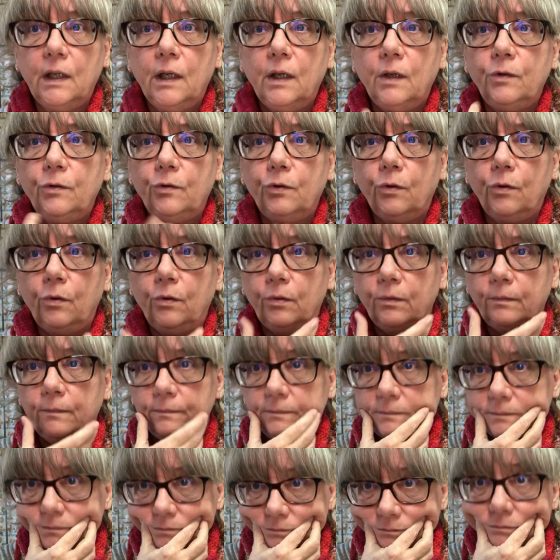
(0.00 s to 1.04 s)
So
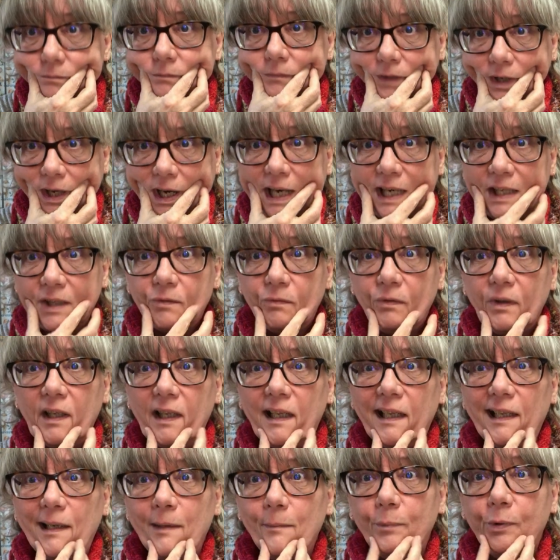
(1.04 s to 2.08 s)
it's
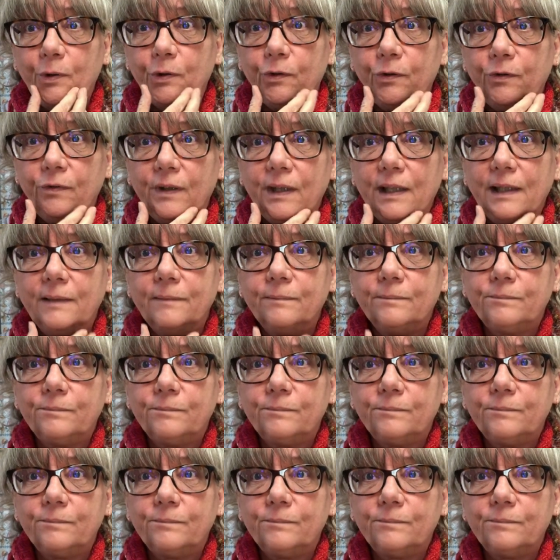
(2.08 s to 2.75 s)
really improving.